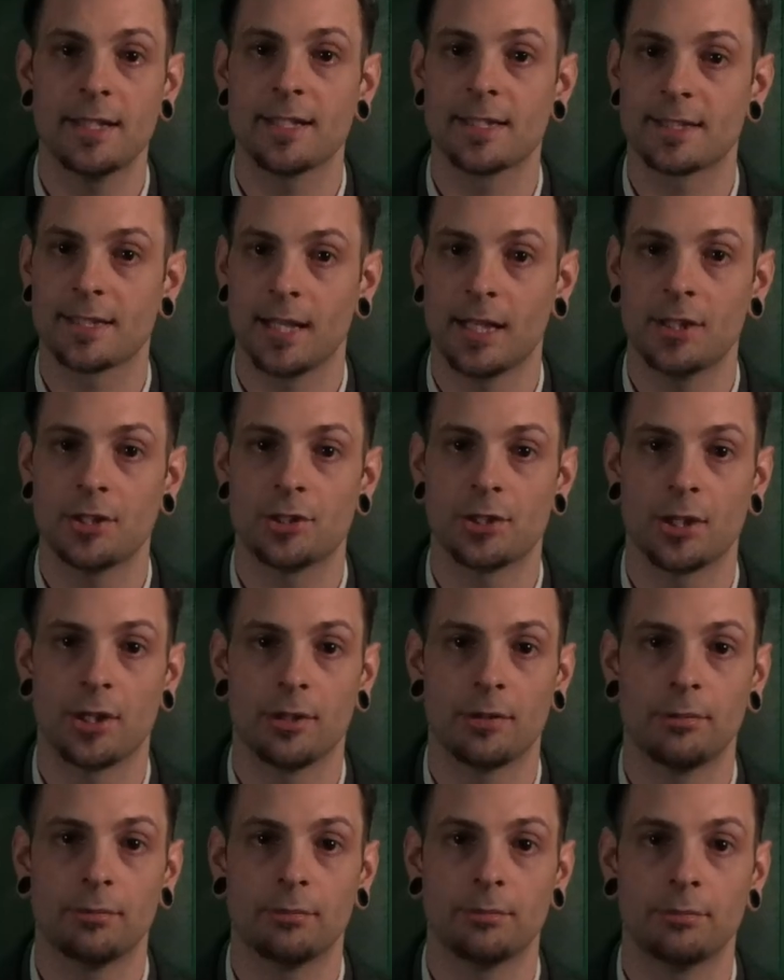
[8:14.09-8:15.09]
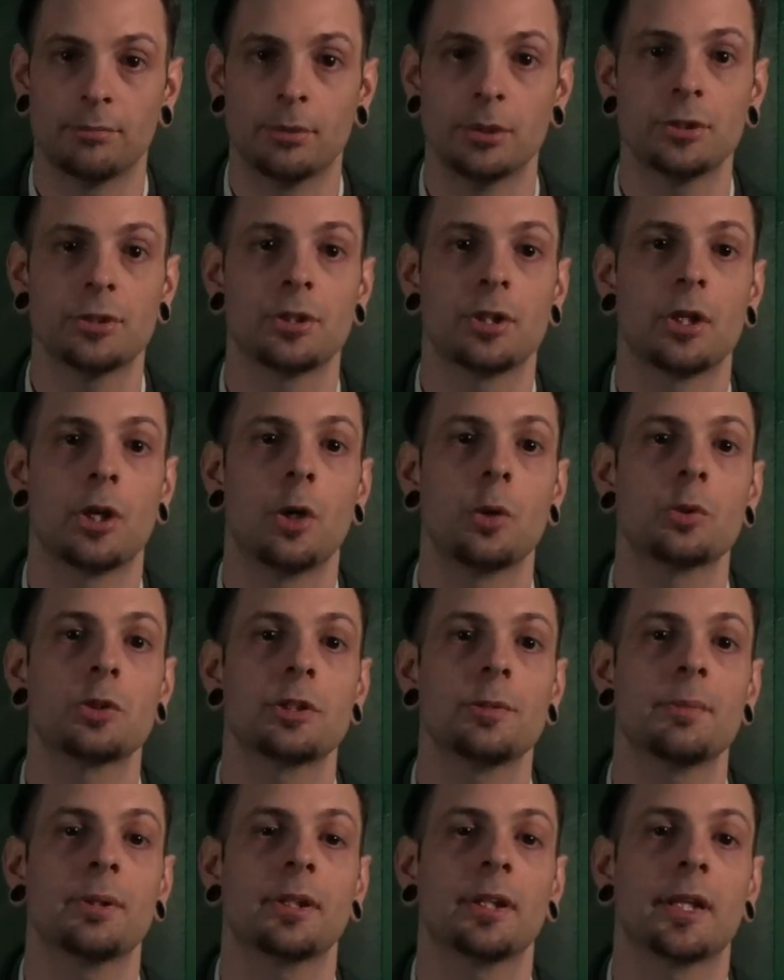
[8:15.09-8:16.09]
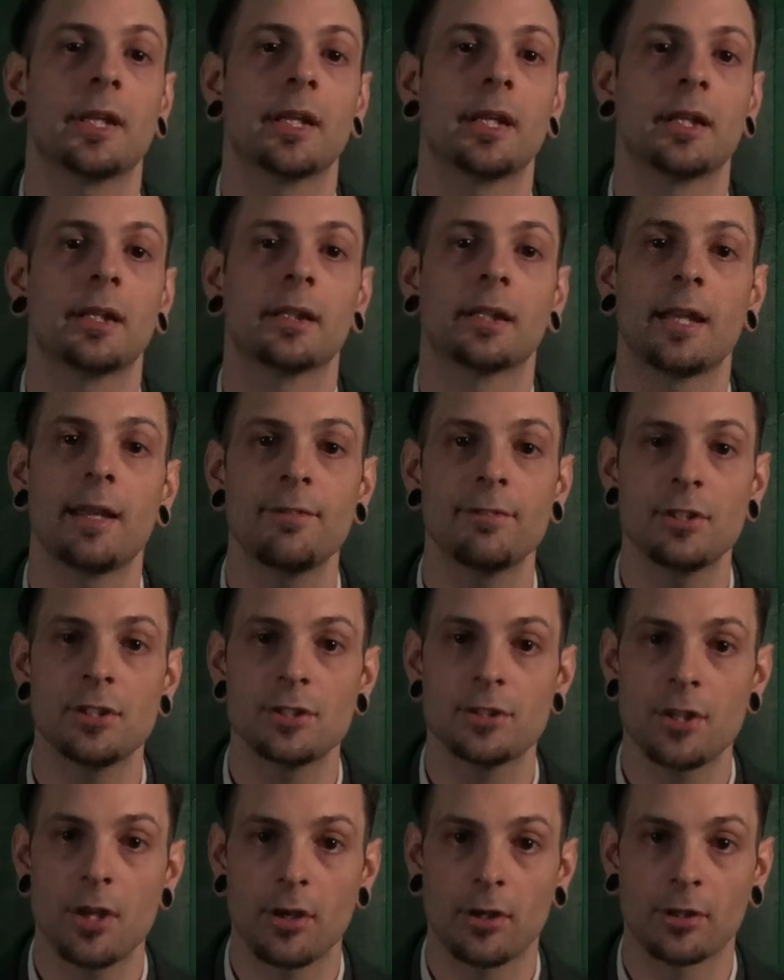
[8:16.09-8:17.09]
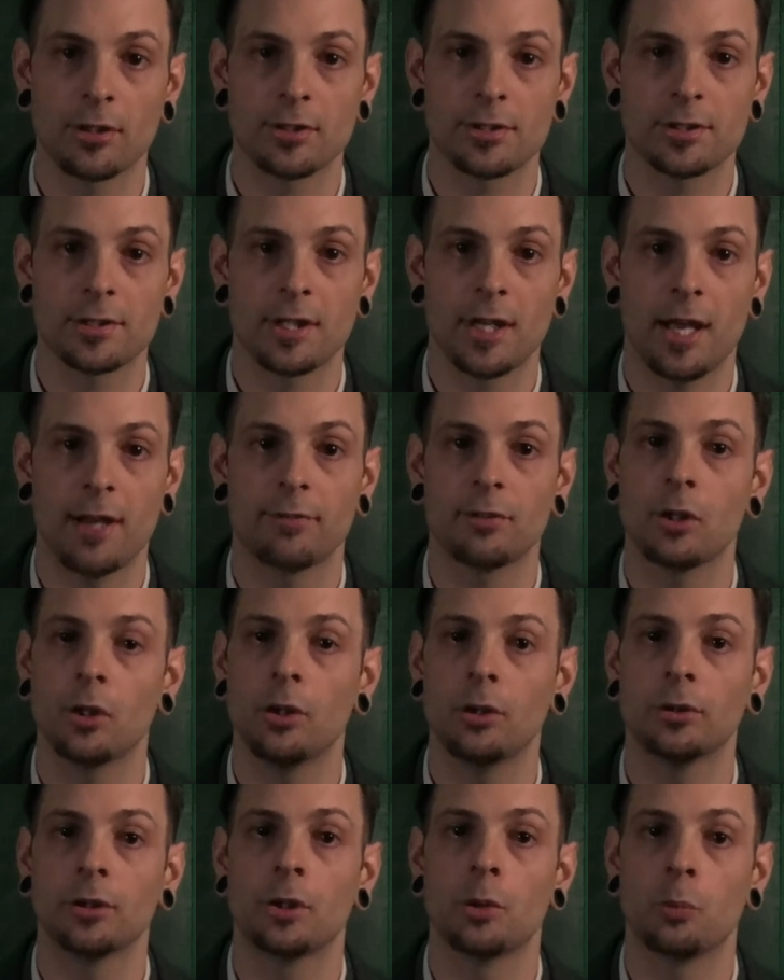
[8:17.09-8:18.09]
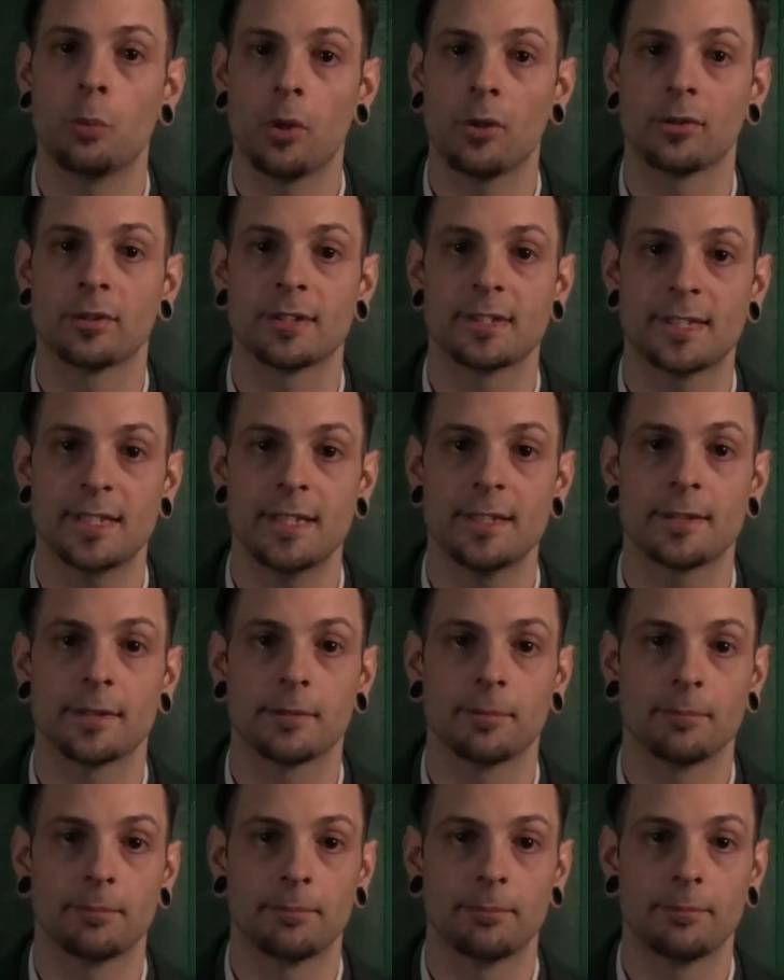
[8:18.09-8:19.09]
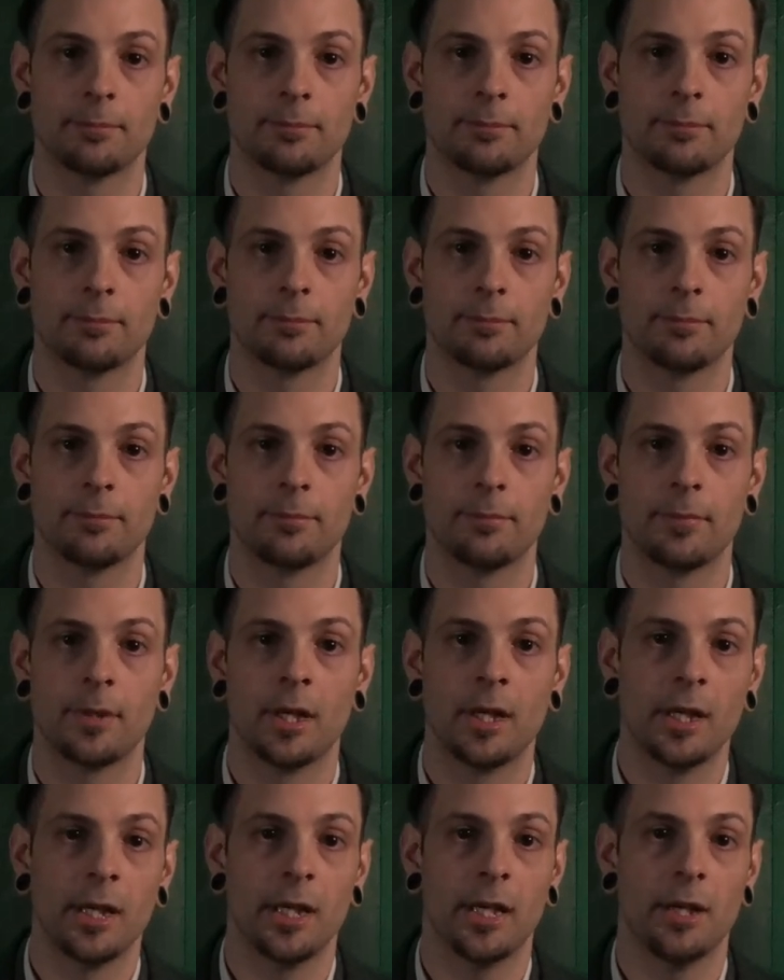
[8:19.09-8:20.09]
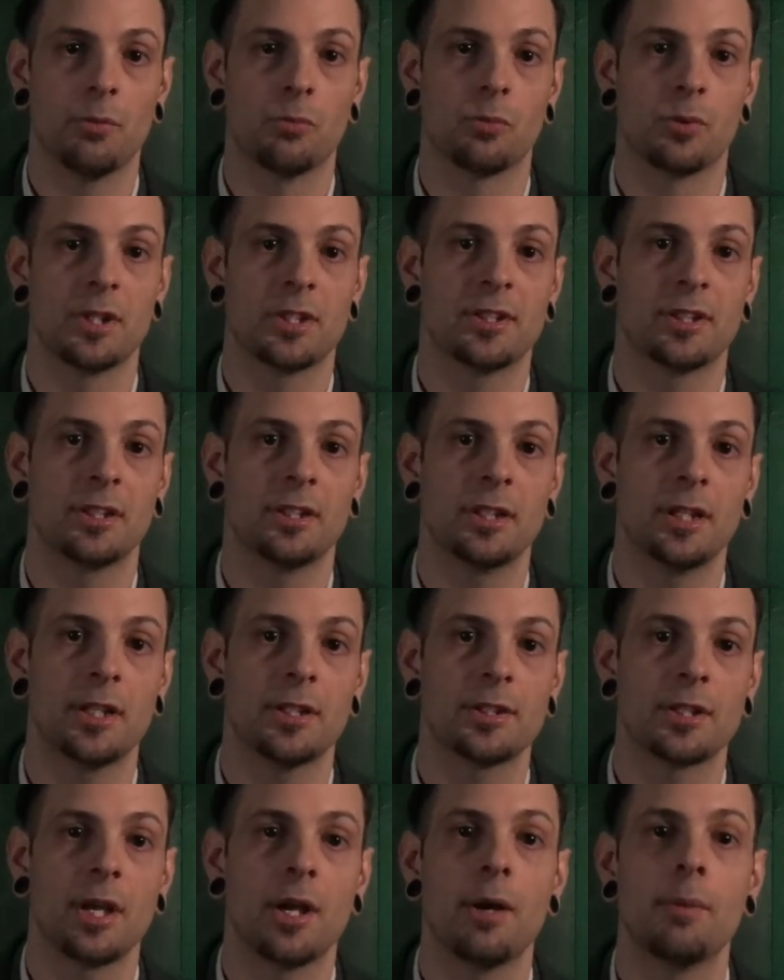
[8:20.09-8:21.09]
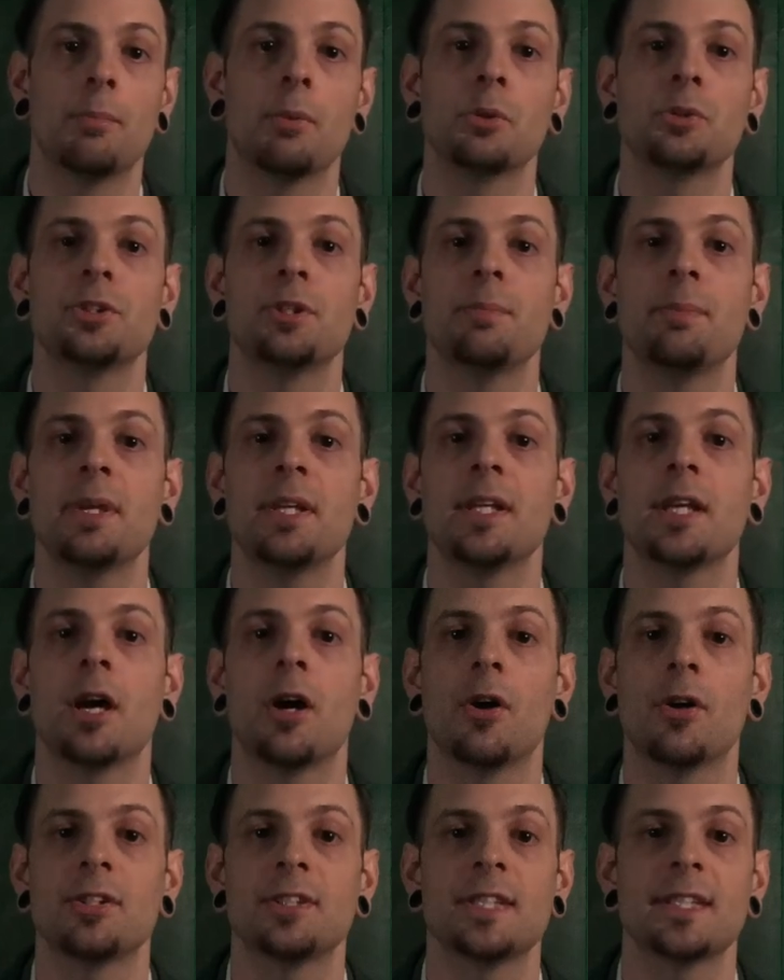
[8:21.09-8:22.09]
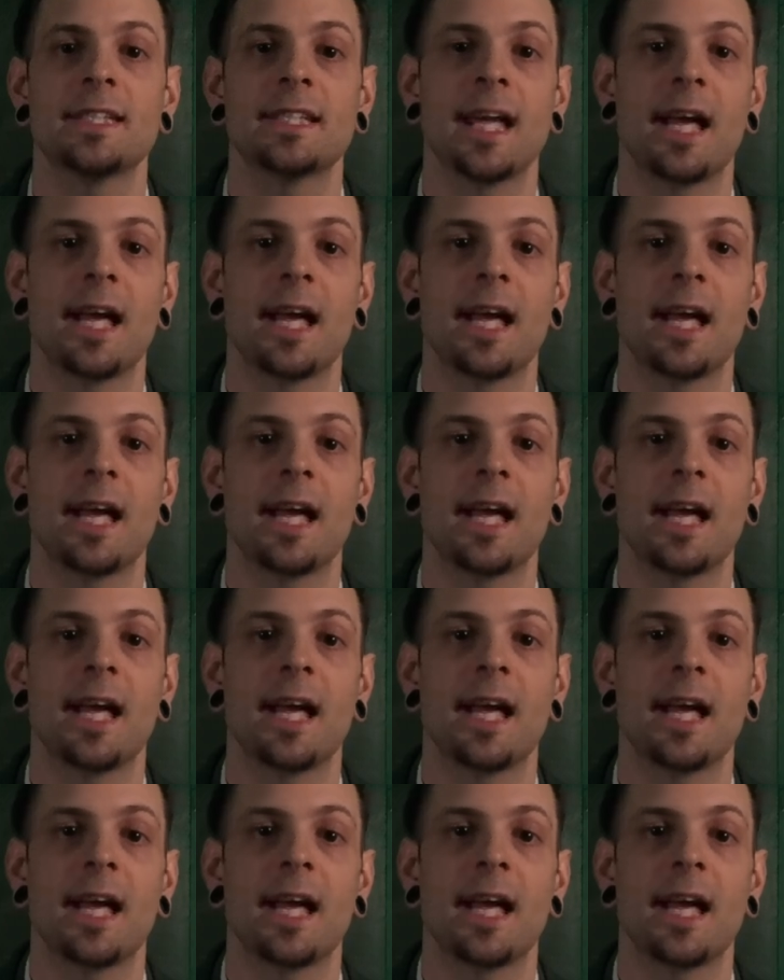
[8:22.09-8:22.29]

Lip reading: the sideshow, but ultimately left the circus after only one season. In recent years, multimedia artist